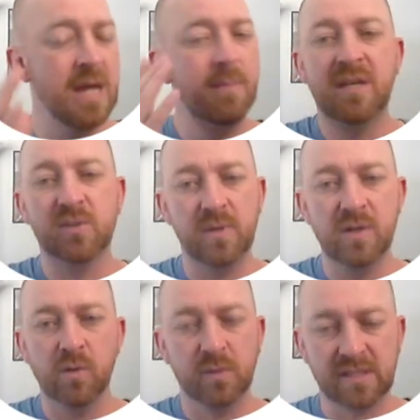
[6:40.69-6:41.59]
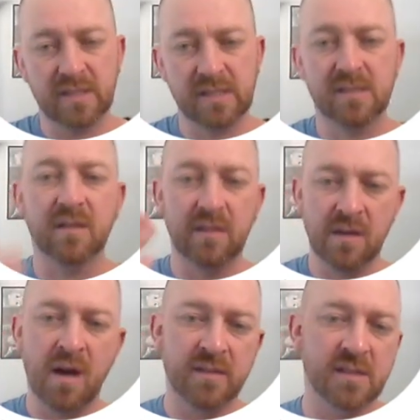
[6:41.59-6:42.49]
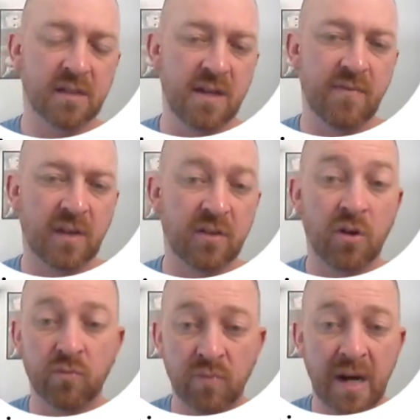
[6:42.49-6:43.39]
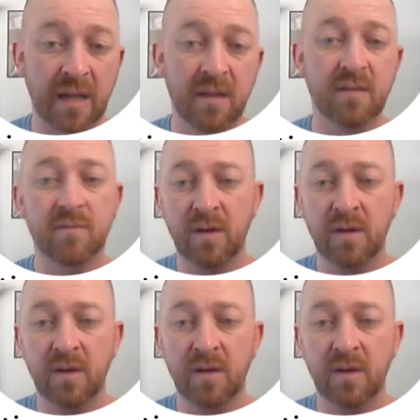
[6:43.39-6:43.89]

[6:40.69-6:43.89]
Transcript: because we knew it was statistically non-significant already, right?